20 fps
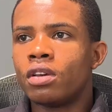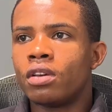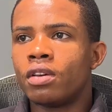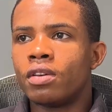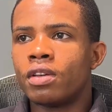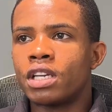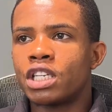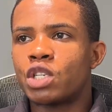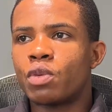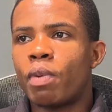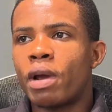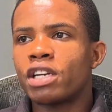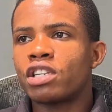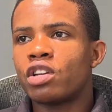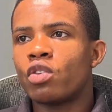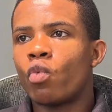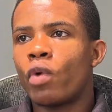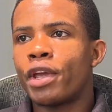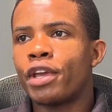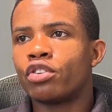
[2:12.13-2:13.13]
especially
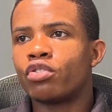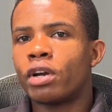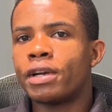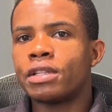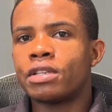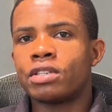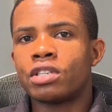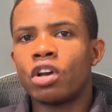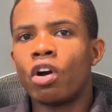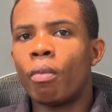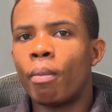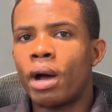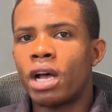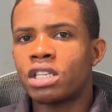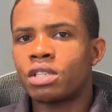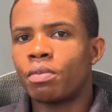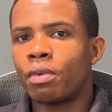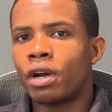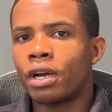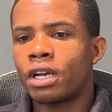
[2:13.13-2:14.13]
when you're trying to sell mass
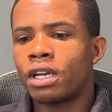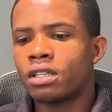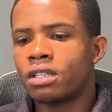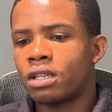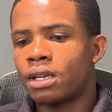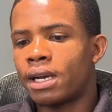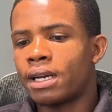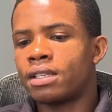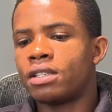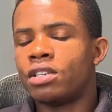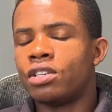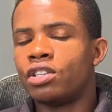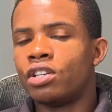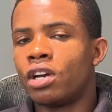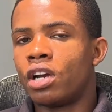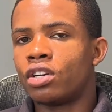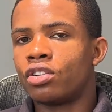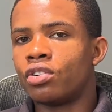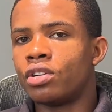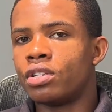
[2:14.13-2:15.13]
market like TJR
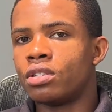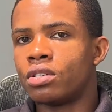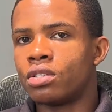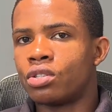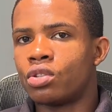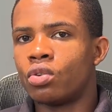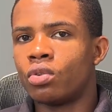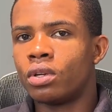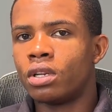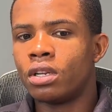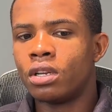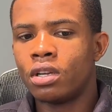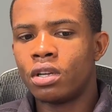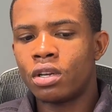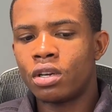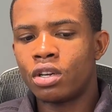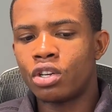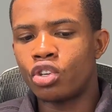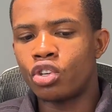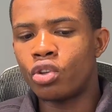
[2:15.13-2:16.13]
Trades is doing,
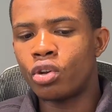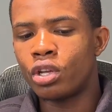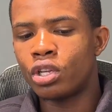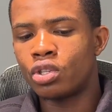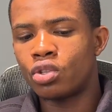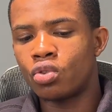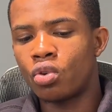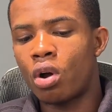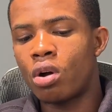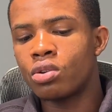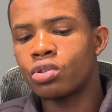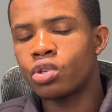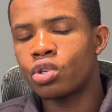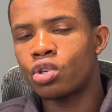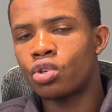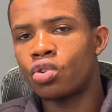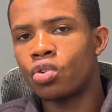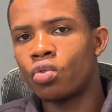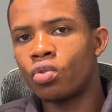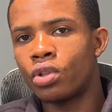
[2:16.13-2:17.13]
you need to also
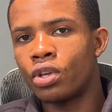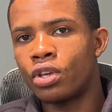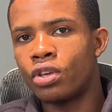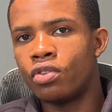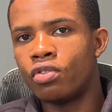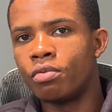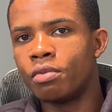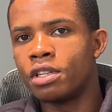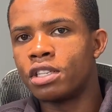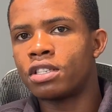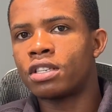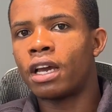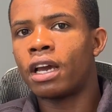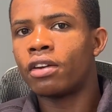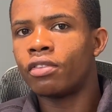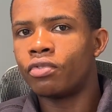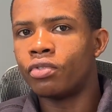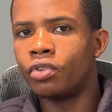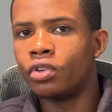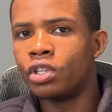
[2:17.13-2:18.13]
show the human side of
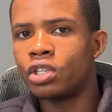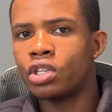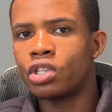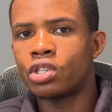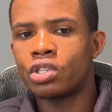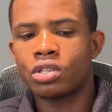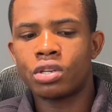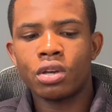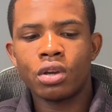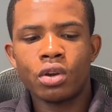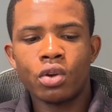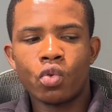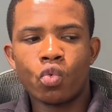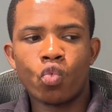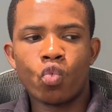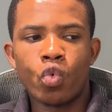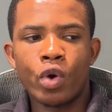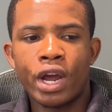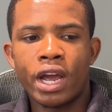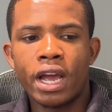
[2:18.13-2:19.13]
you. This is
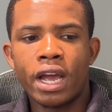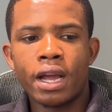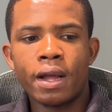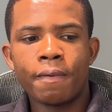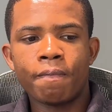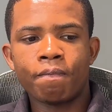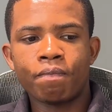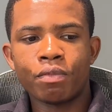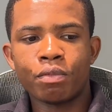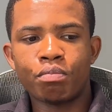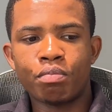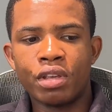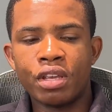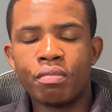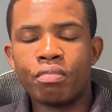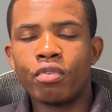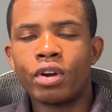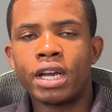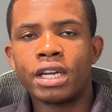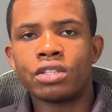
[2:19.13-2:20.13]
where people
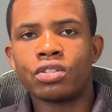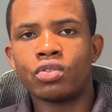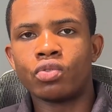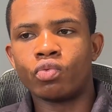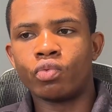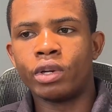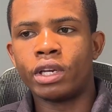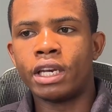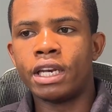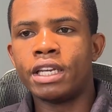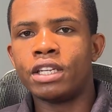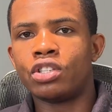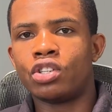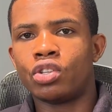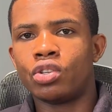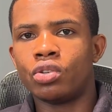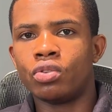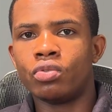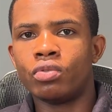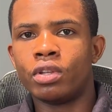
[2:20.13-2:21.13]
get to relate to
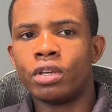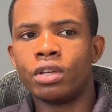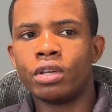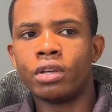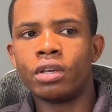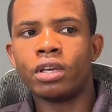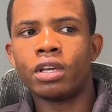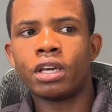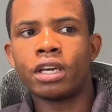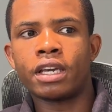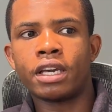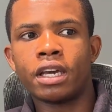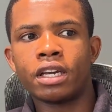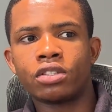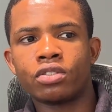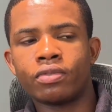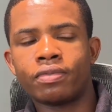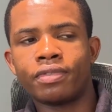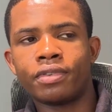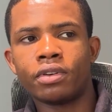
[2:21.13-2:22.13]
you. They get to
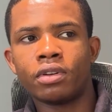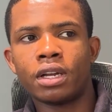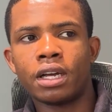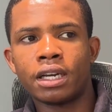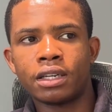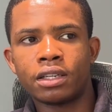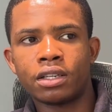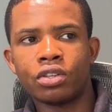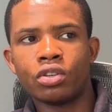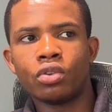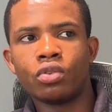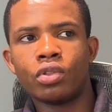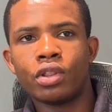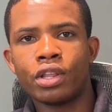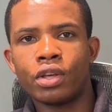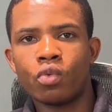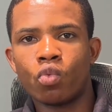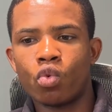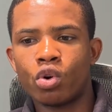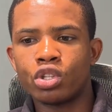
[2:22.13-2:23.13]
feel like they
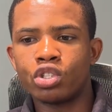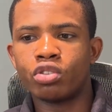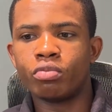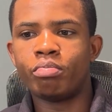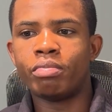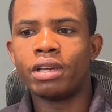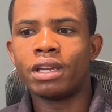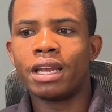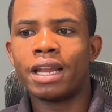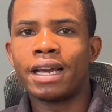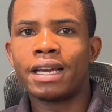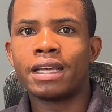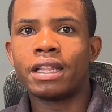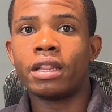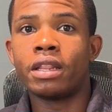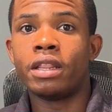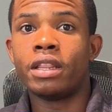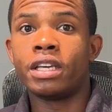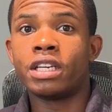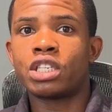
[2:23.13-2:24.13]
want to be like
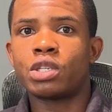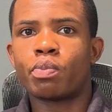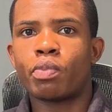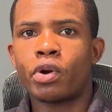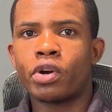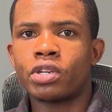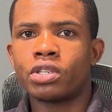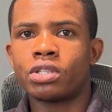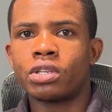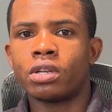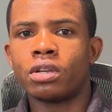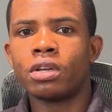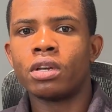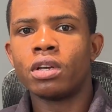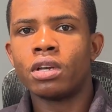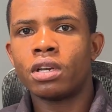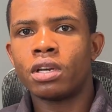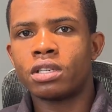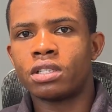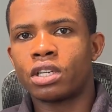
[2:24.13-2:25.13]
this person.
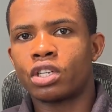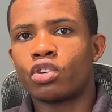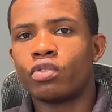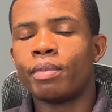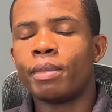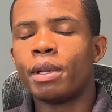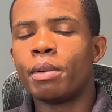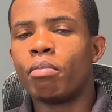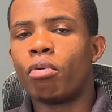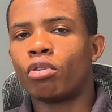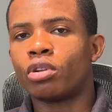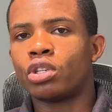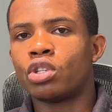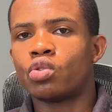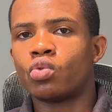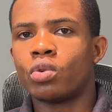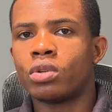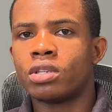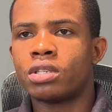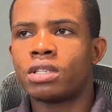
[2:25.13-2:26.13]
It's extremely important to
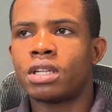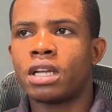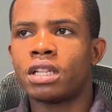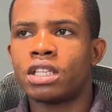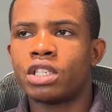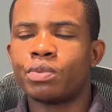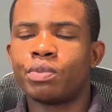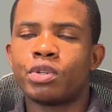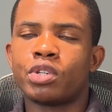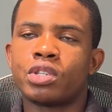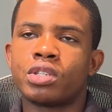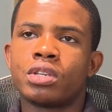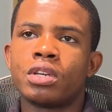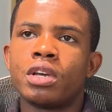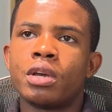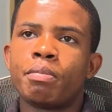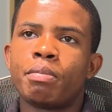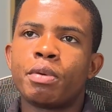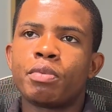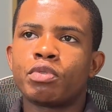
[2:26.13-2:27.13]
understand this, because
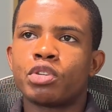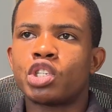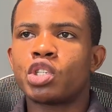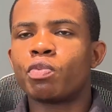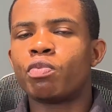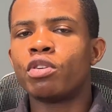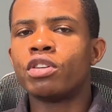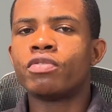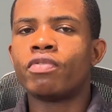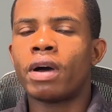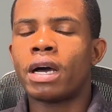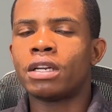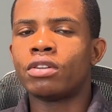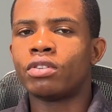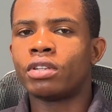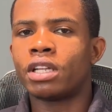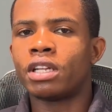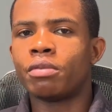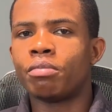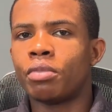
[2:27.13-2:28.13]
people just post value and
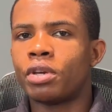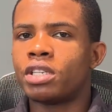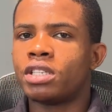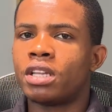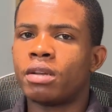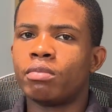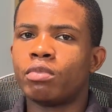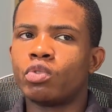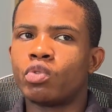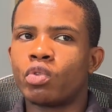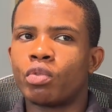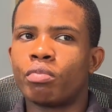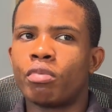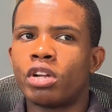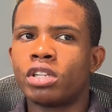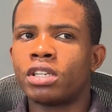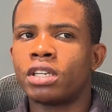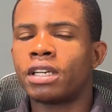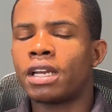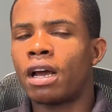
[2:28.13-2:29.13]
then it makes them look
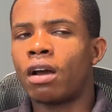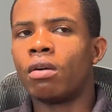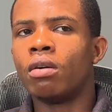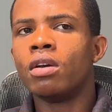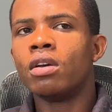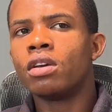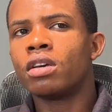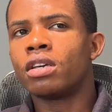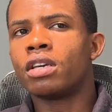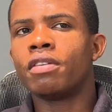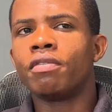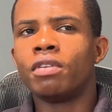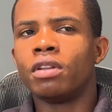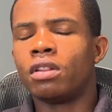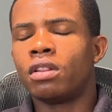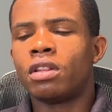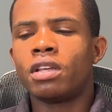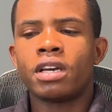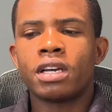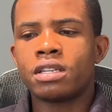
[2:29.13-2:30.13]
robotic. Now, given
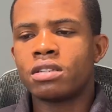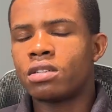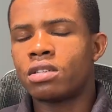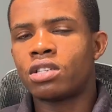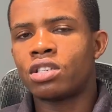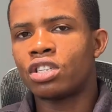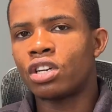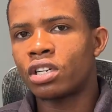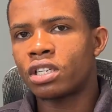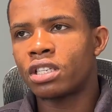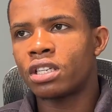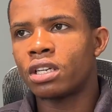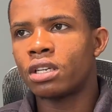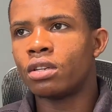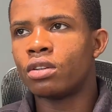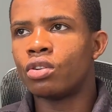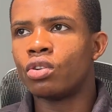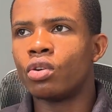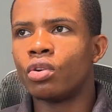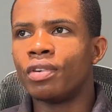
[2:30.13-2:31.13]
there are certain
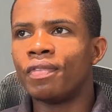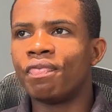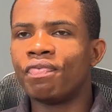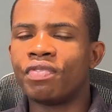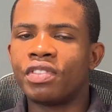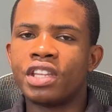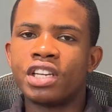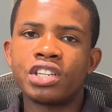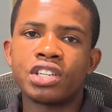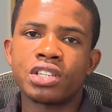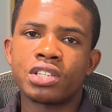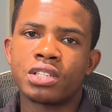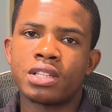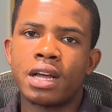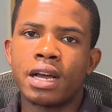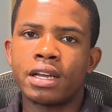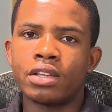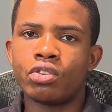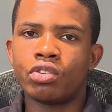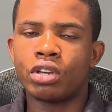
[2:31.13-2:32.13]
niches
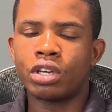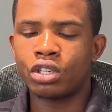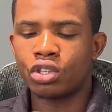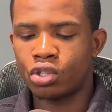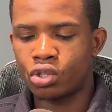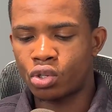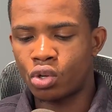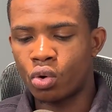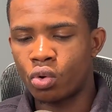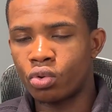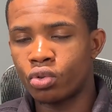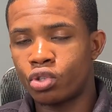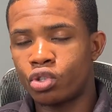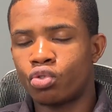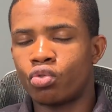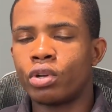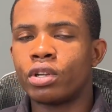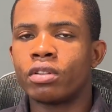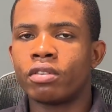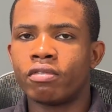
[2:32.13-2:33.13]
that you can just go
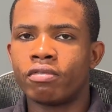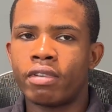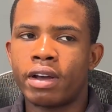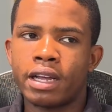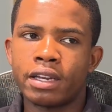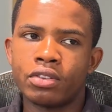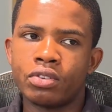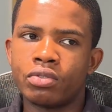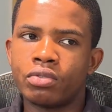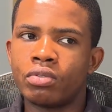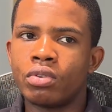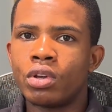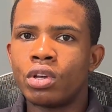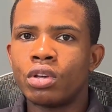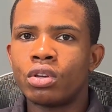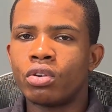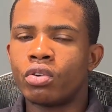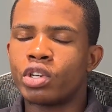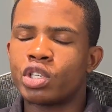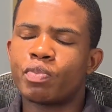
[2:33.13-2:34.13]
straight on value,
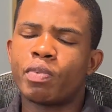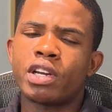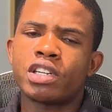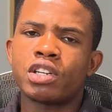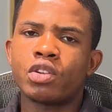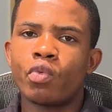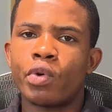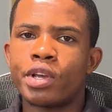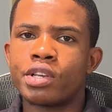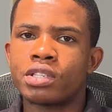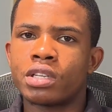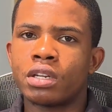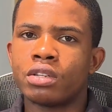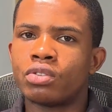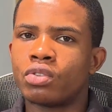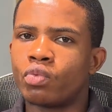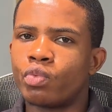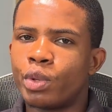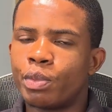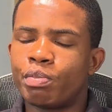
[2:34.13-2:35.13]
especially when you're selling
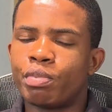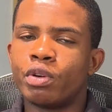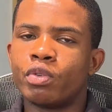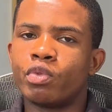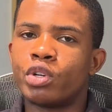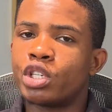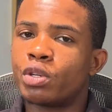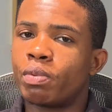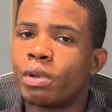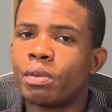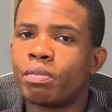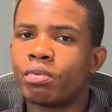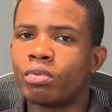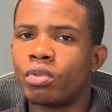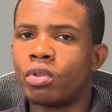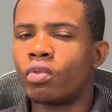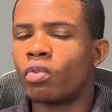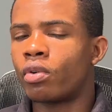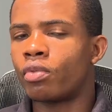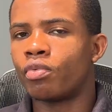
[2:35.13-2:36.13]
to rich people. They
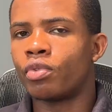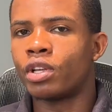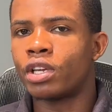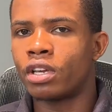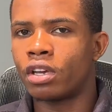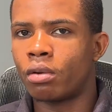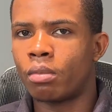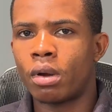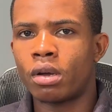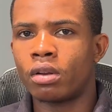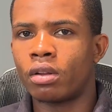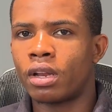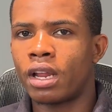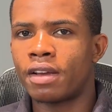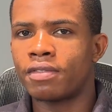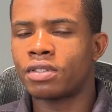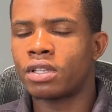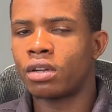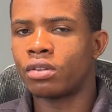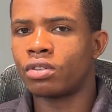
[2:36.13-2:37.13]
don't really care about the
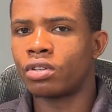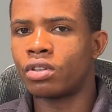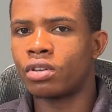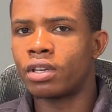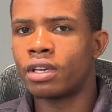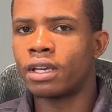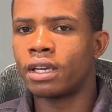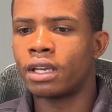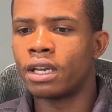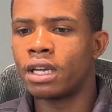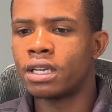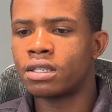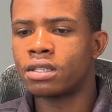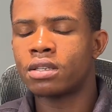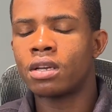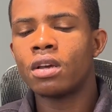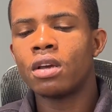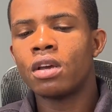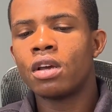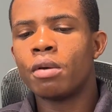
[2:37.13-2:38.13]
lifestyle, they could care less.
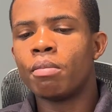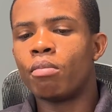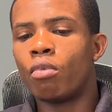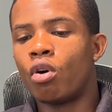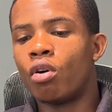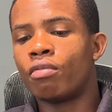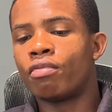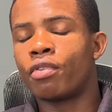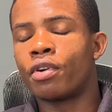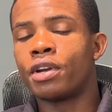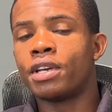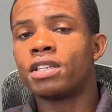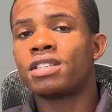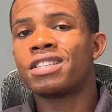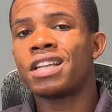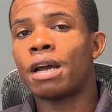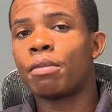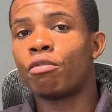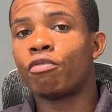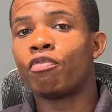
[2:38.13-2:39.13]
But for his
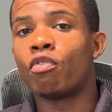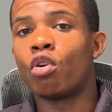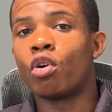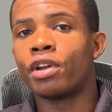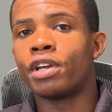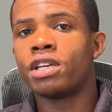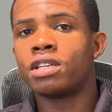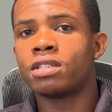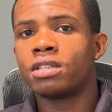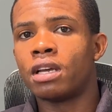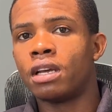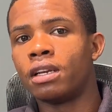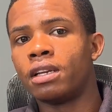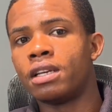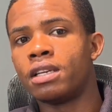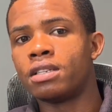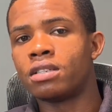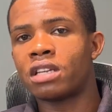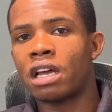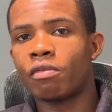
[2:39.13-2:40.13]
type of audience and
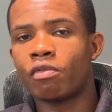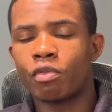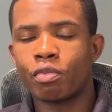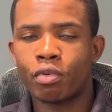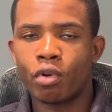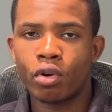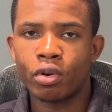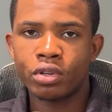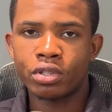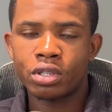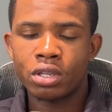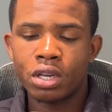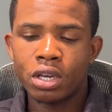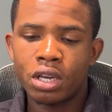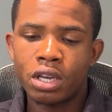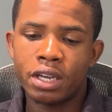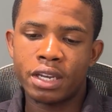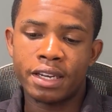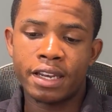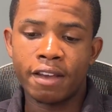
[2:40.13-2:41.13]
his type of products,
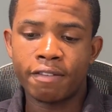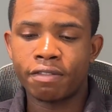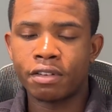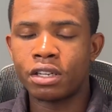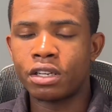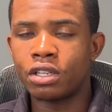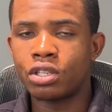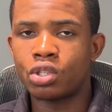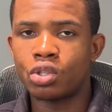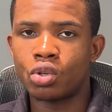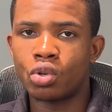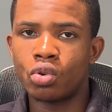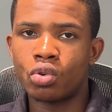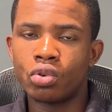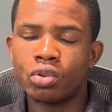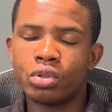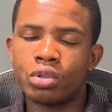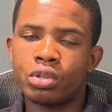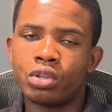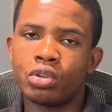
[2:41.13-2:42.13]
he definitely needs to go
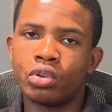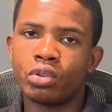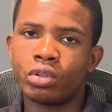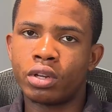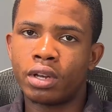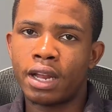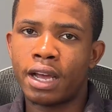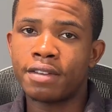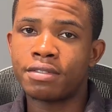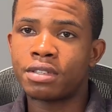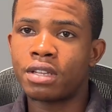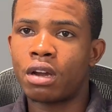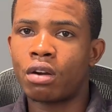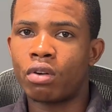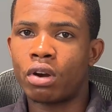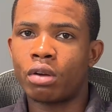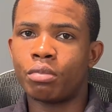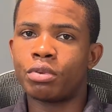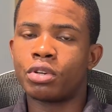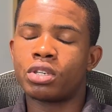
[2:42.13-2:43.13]
the lifestyle
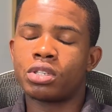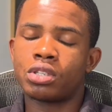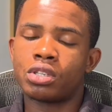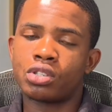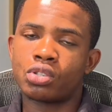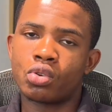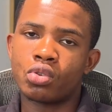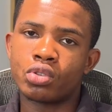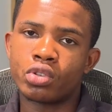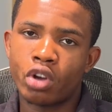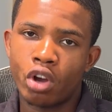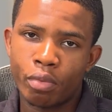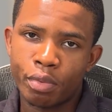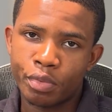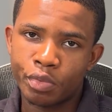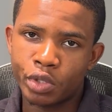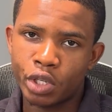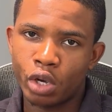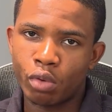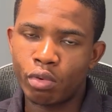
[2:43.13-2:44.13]
route, because it's going to help him
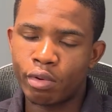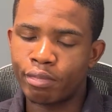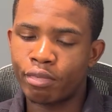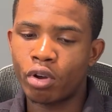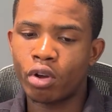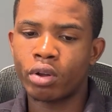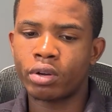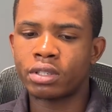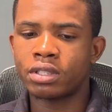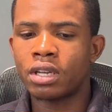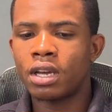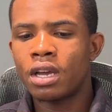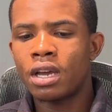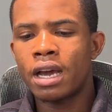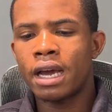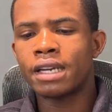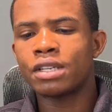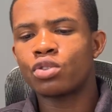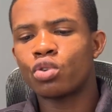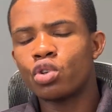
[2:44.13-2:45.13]
sell more products, and
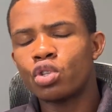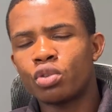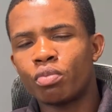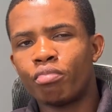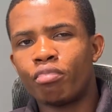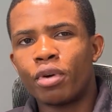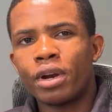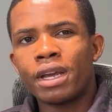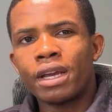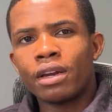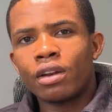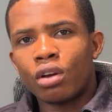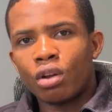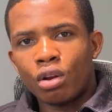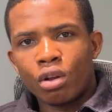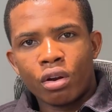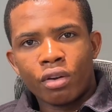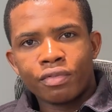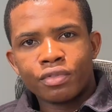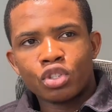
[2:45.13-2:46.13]
it's going to bring in a
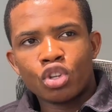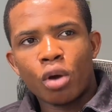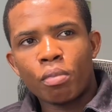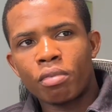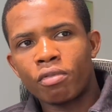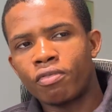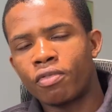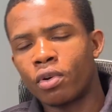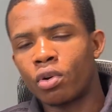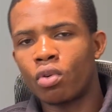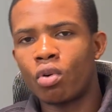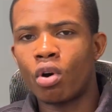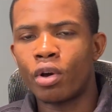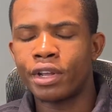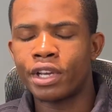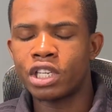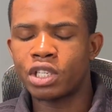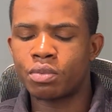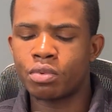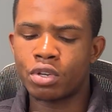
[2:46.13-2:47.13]
lot of top of funnel
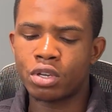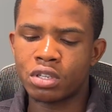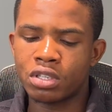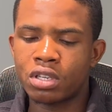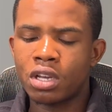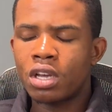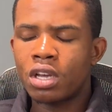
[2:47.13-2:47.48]
audience, because